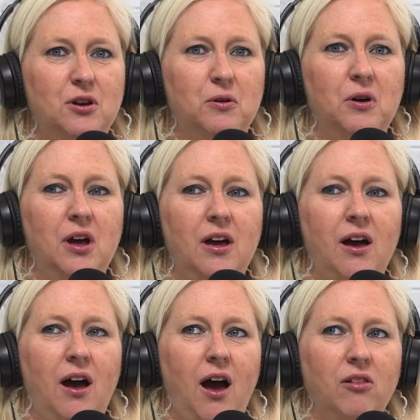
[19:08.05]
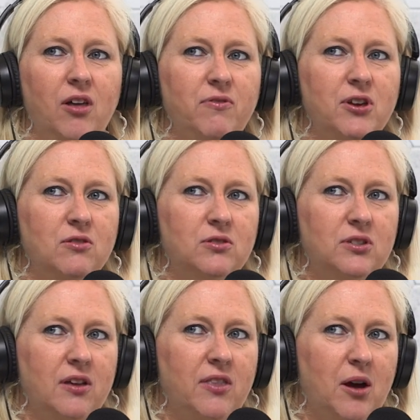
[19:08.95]
So I love that you
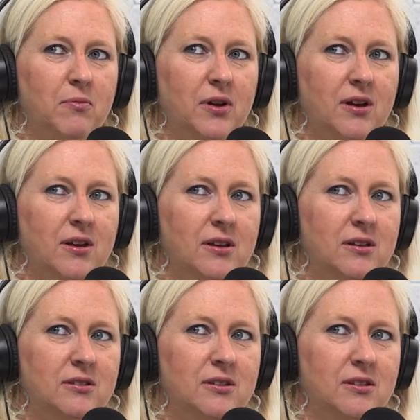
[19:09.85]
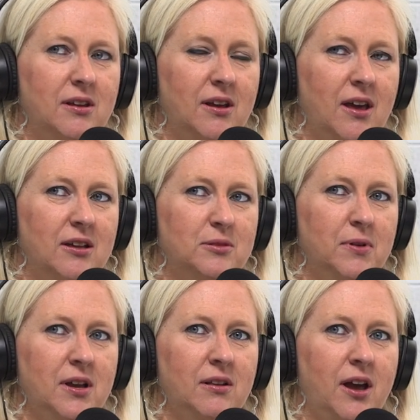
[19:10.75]
said that, because
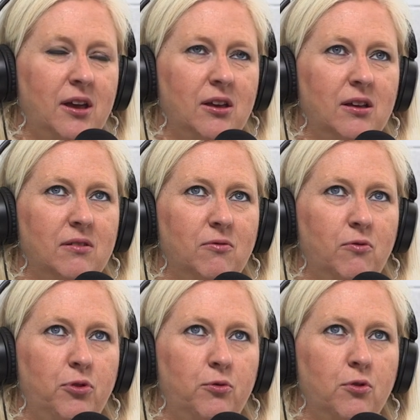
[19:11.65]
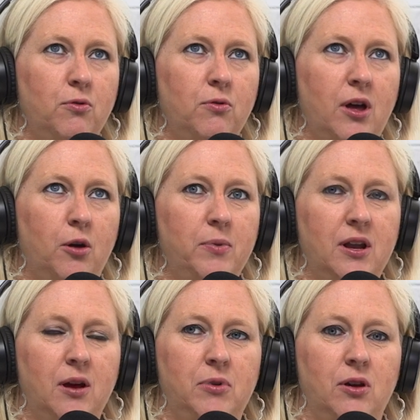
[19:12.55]
explain, like, through
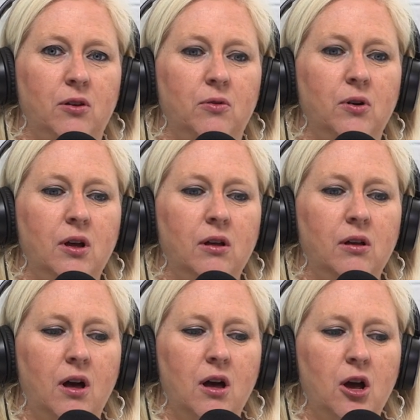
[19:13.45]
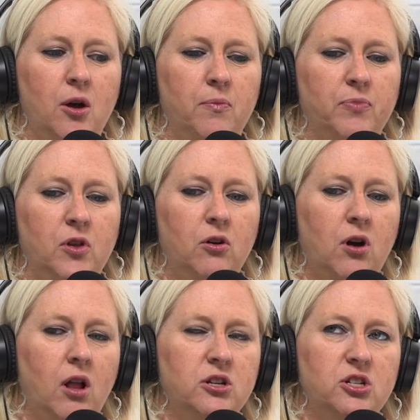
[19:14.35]
LBW, your
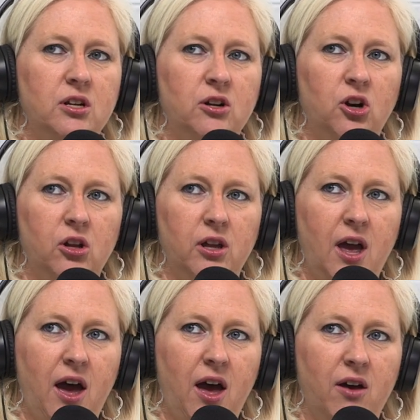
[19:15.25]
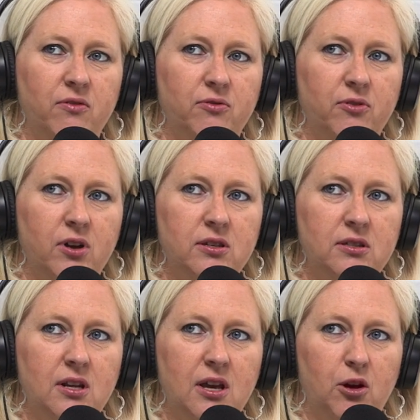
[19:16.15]
college didn't currently have a
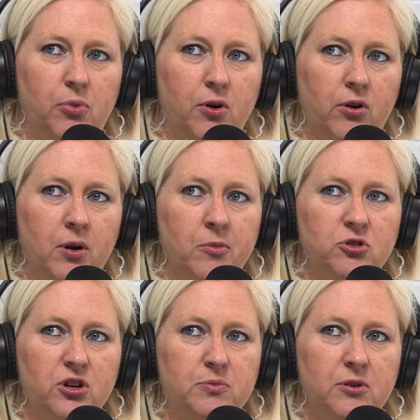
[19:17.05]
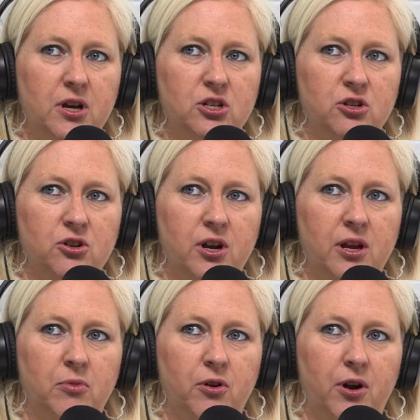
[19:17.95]
CDL program or transportation
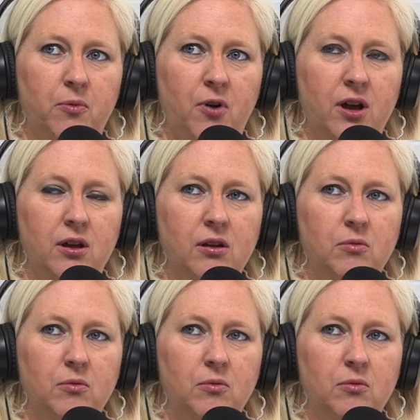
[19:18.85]
training program, right?